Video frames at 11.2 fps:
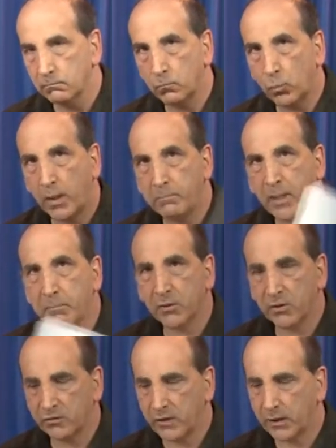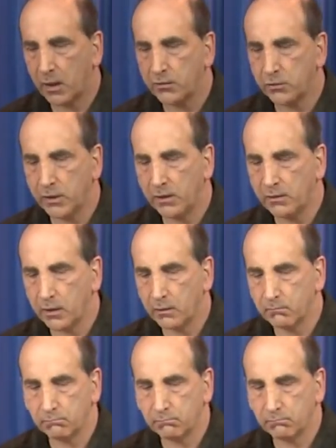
white paper to stick underneath it.